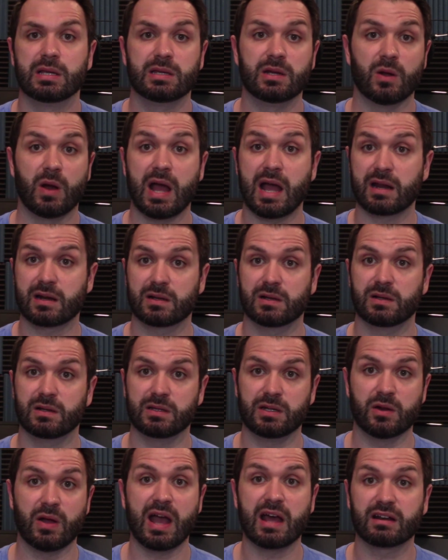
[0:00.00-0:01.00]
you know how to
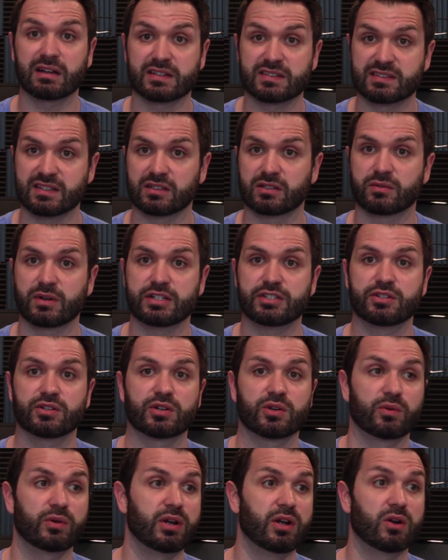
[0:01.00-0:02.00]
you know how to accelerate your
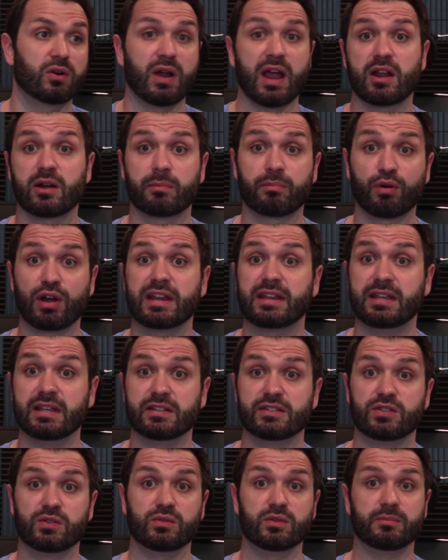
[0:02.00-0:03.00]
career or how to break
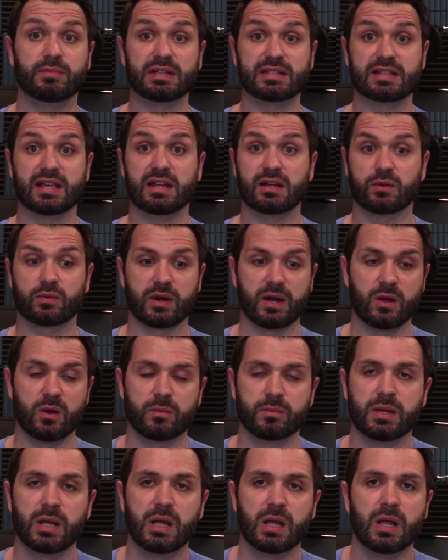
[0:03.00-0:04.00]
into the big data
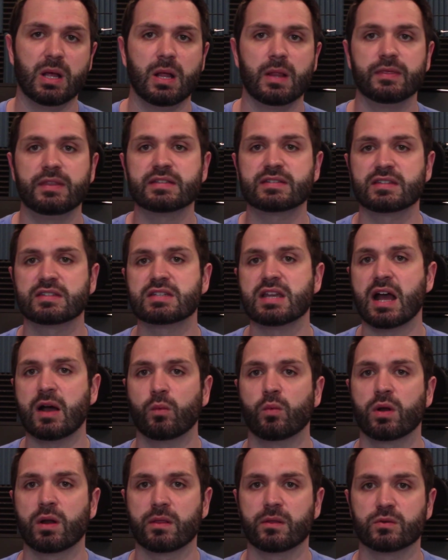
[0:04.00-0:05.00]
realm. This is
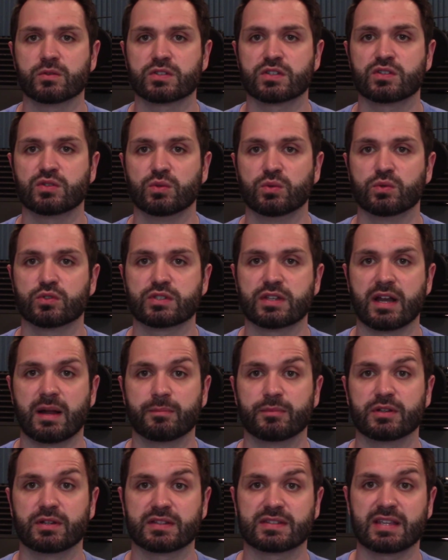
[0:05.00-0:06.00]
not one of those tools that
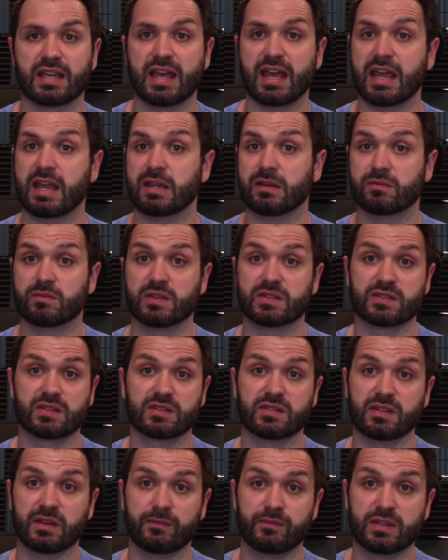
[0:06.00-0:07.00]
I'm going to say, hey, this
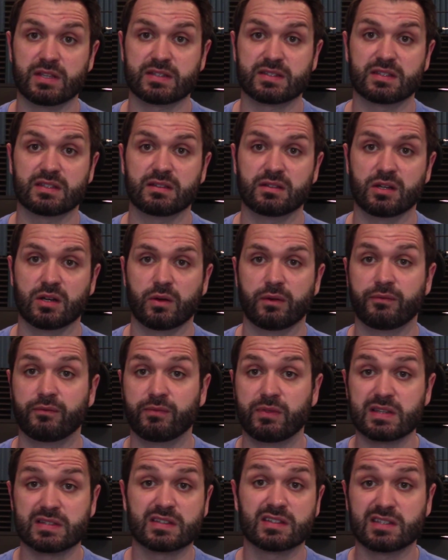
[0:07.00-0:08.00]
is if this is you know
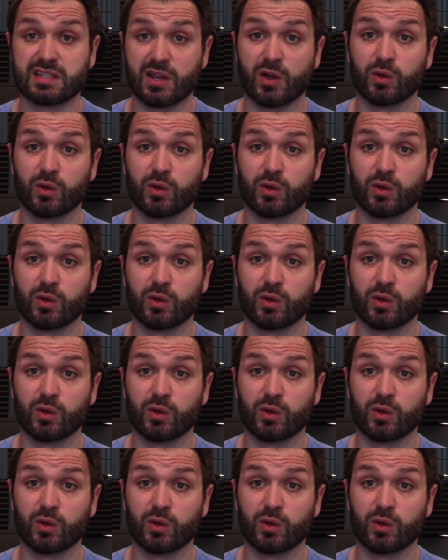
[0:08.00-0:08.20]
if this is